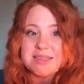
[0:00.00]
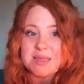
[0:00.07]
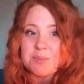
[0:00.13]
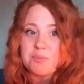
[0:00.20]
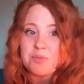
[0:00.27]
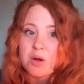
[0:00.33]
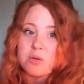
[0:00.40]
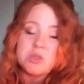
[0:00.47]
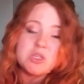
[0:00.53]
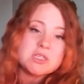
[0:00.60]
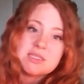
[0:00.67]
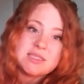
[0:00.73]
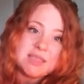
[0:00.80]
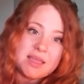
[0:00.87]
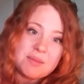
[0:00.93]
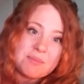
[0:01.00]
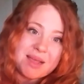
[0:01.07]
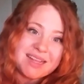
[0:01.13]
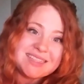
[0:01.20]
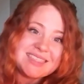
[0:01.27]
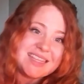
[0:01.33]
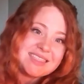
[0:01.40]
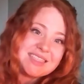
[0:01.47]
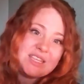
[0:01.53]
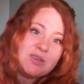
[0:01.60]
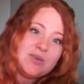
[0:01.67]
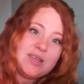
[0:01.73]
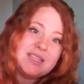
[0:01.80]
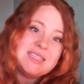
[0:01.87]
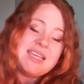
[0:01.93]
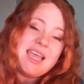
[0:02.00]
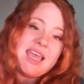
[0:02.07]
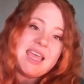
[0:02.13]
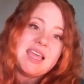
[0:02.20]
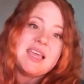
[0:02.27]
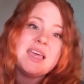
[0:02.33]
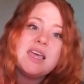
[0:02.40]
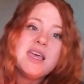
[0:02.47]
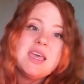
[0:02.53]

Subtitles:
approaches, and mindsets that you can take